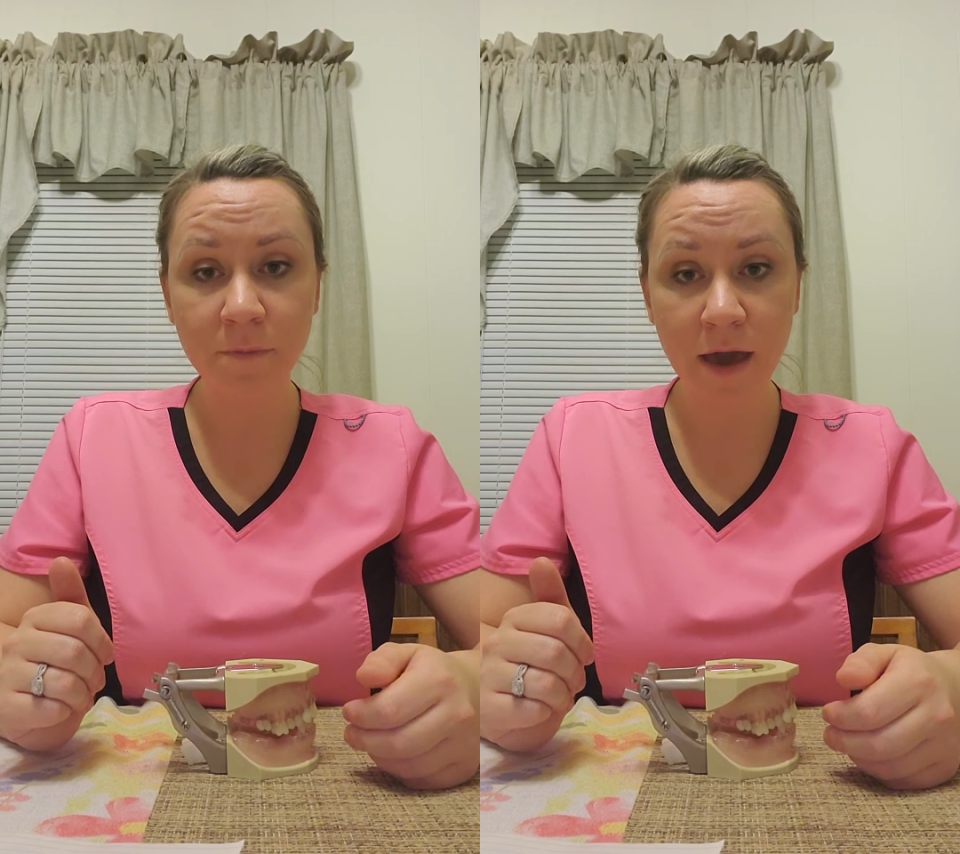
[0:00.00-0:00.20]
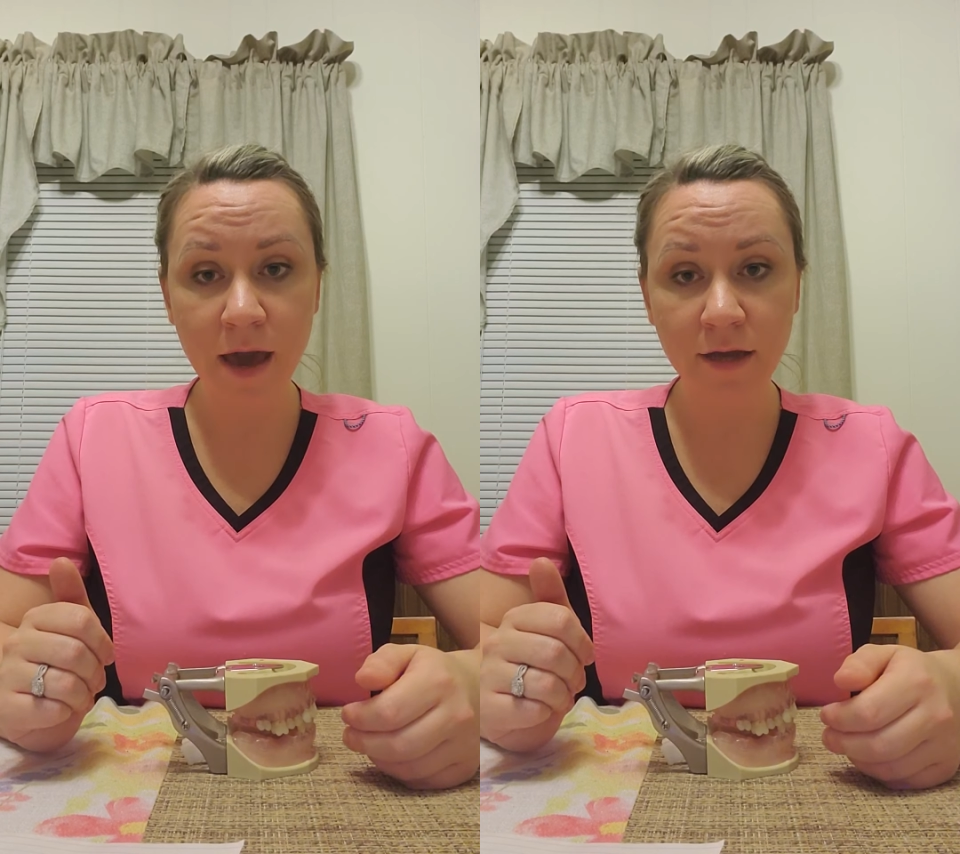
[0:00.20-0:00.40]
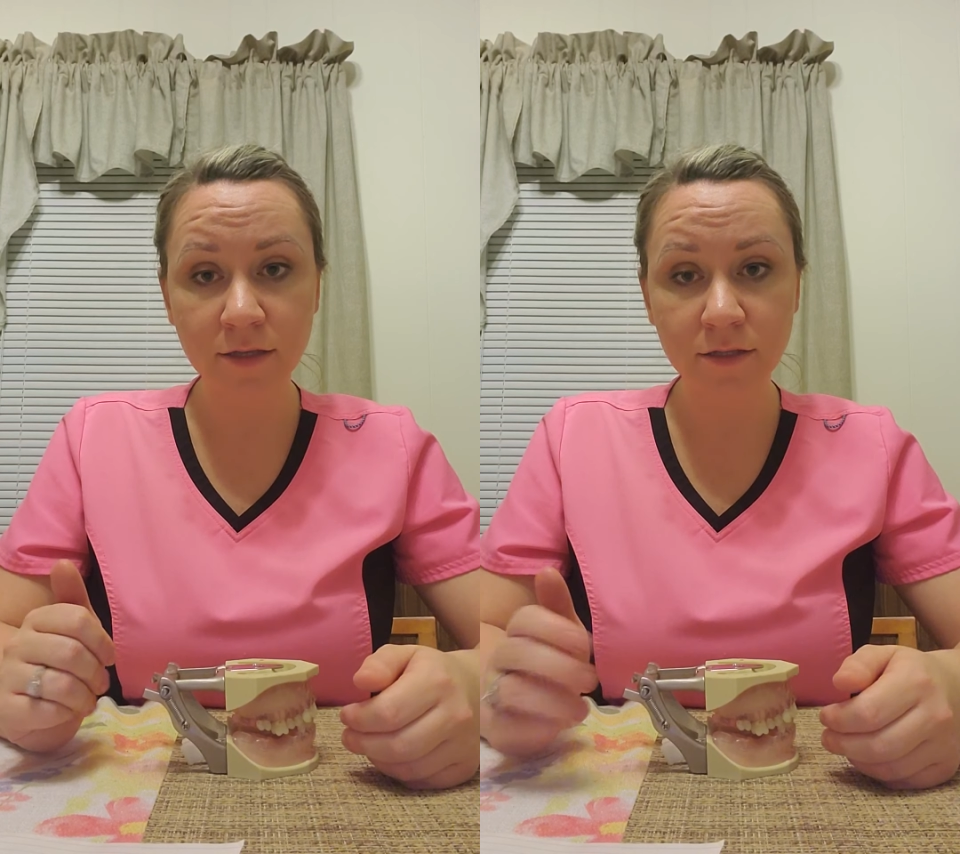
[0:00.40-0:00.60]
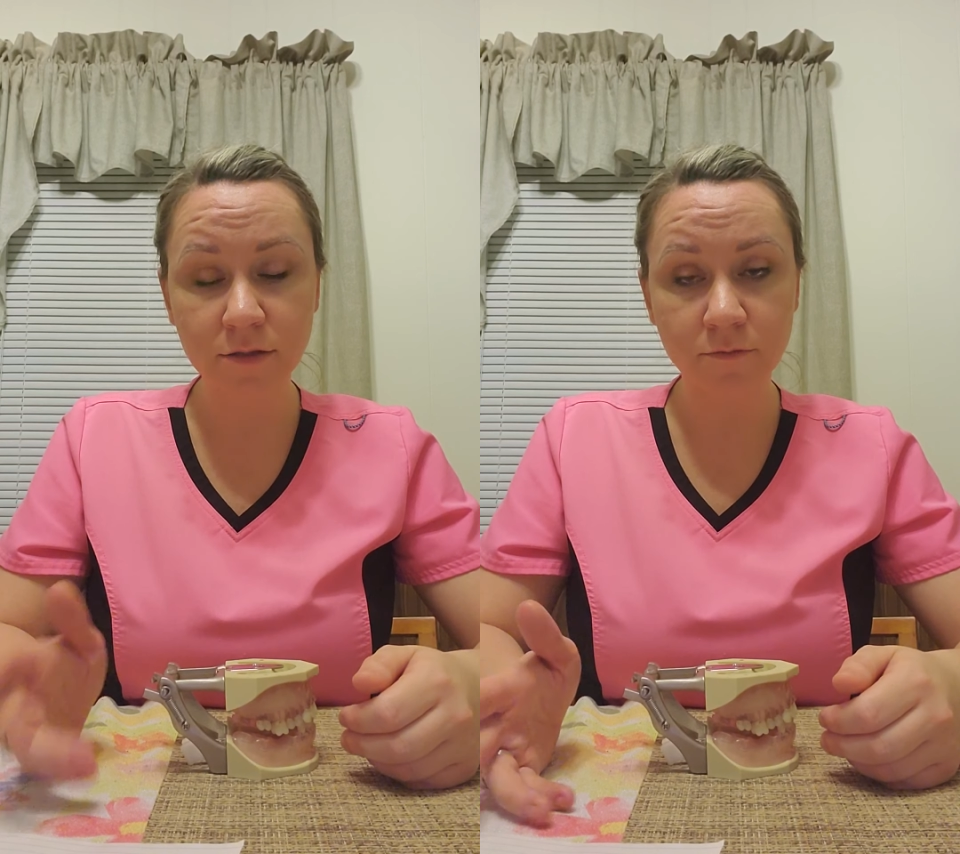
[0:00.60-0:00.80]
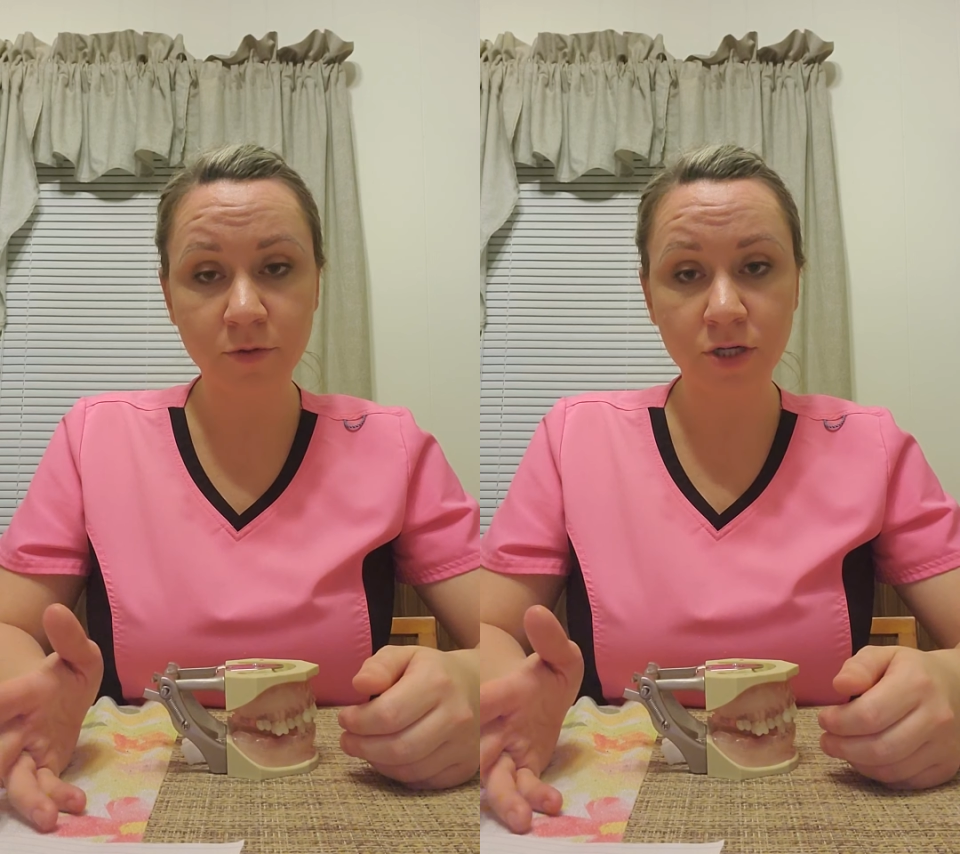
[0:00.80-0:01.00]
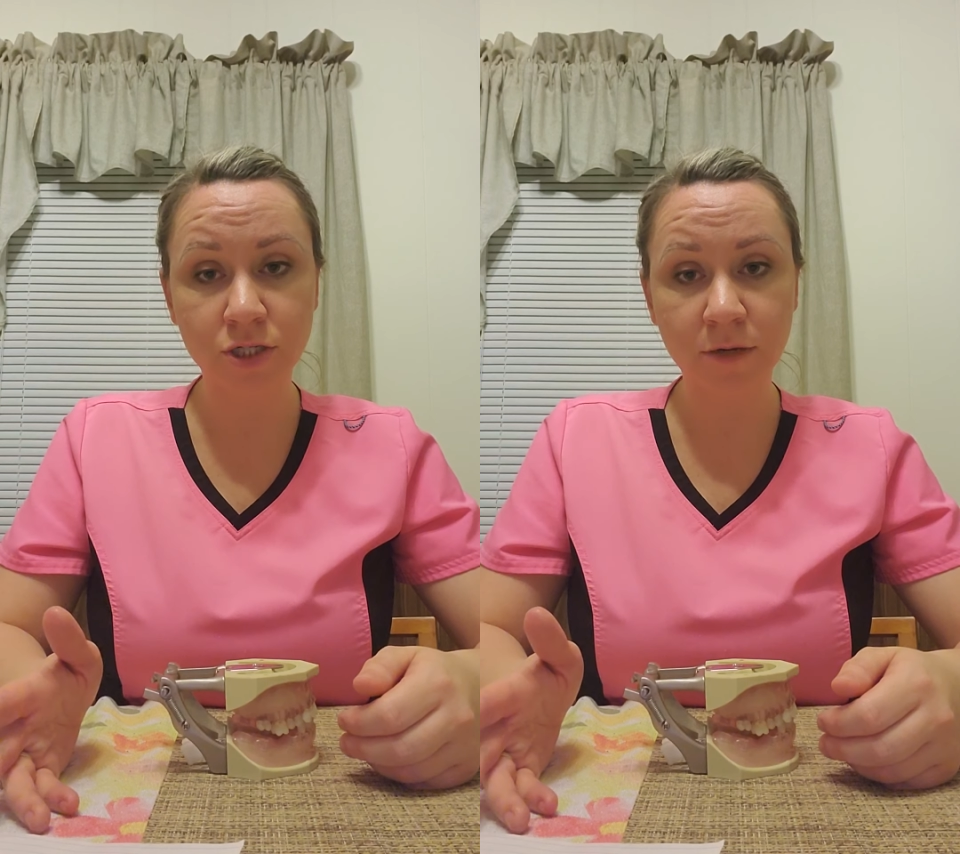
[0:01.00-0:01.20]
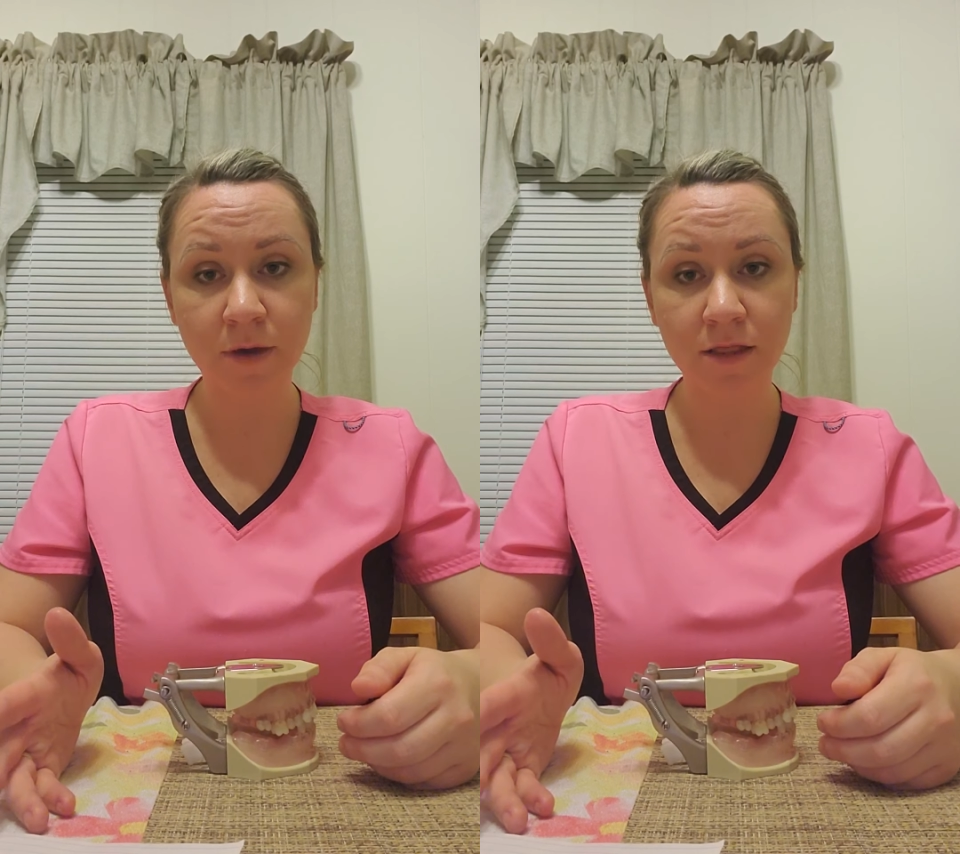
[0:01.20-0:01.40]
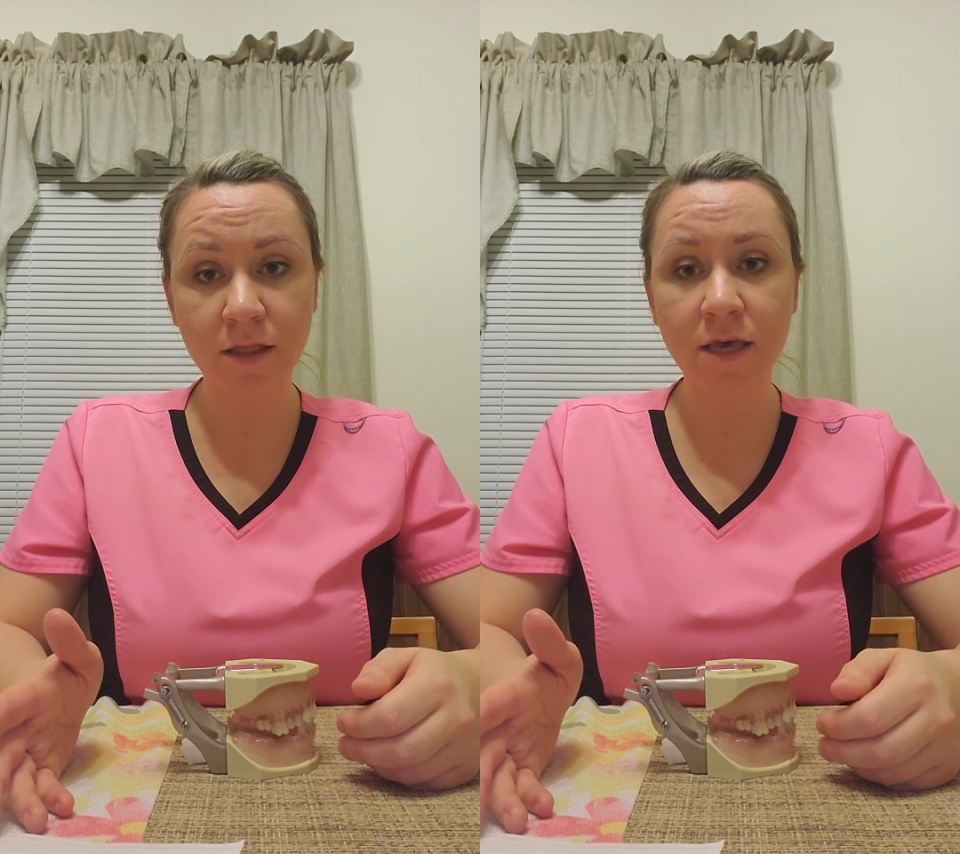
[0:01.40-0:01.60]
Bass brushing
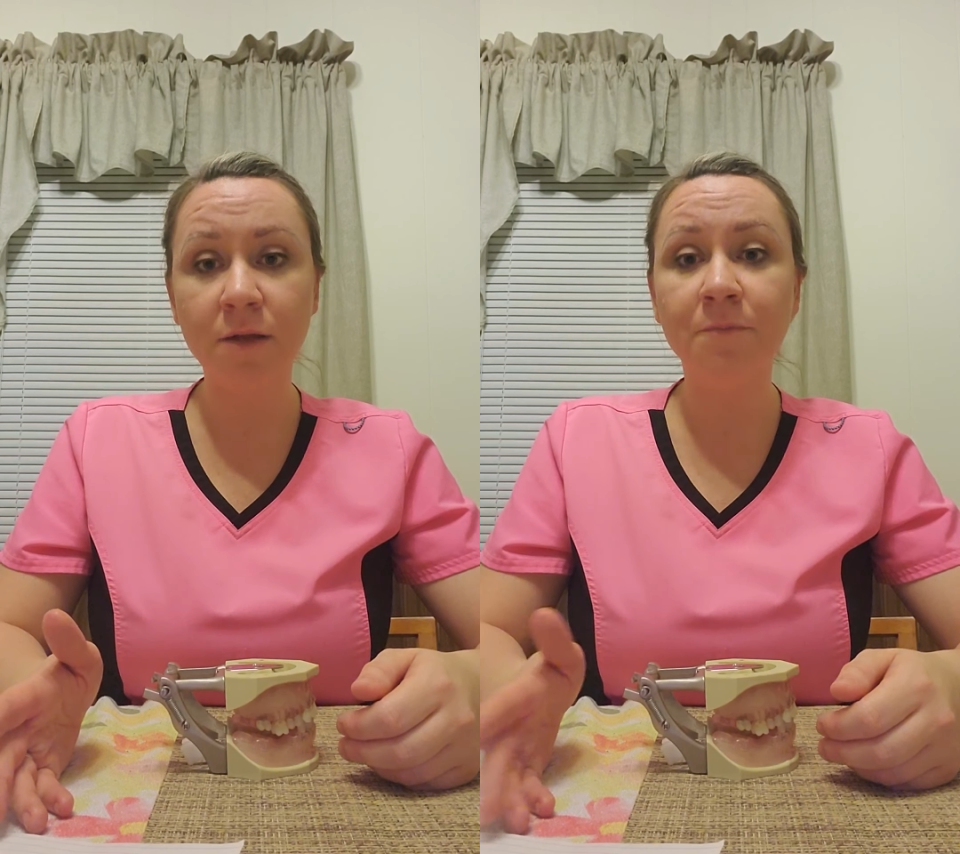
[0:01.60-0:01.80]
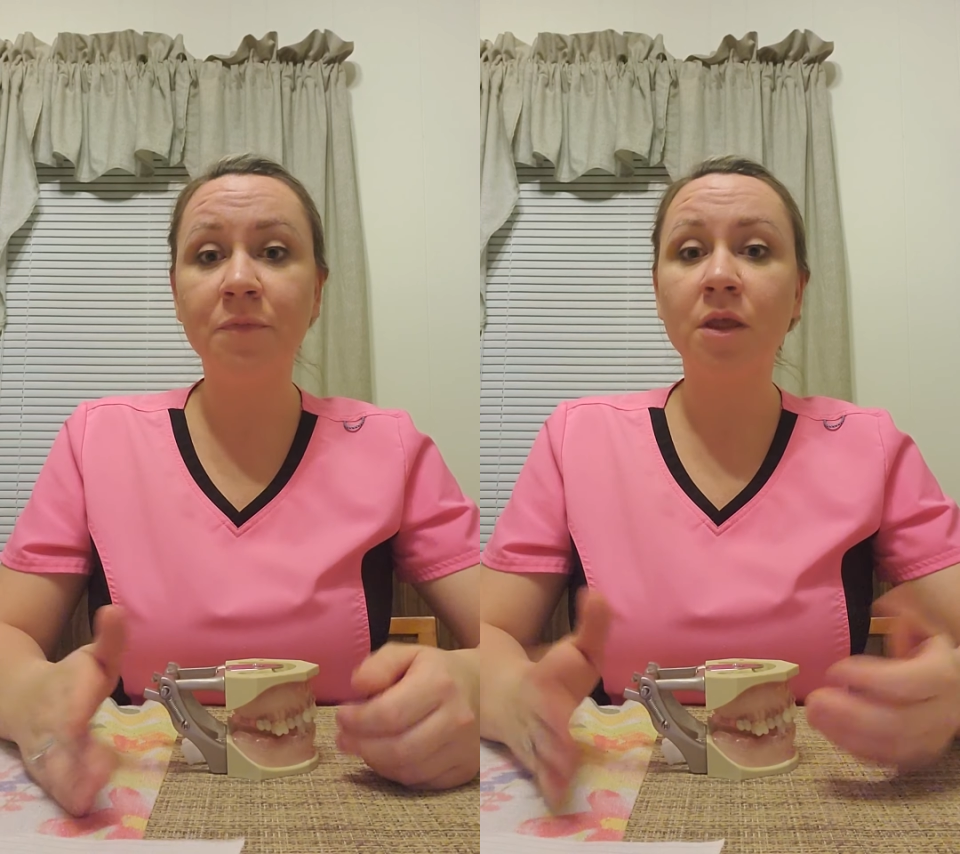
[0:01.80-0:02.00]
method.